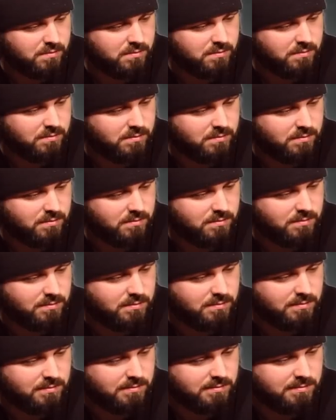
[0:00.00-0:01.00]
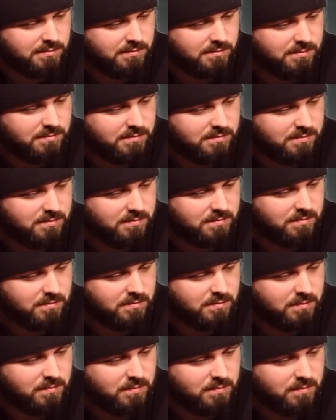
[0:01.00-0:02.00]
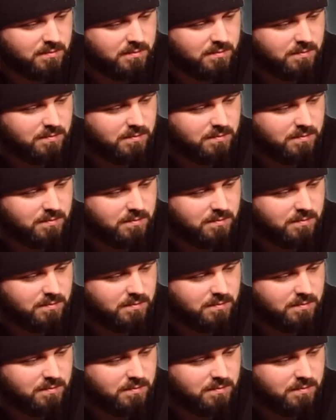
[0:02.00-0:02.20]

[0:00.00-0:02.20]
[no speech]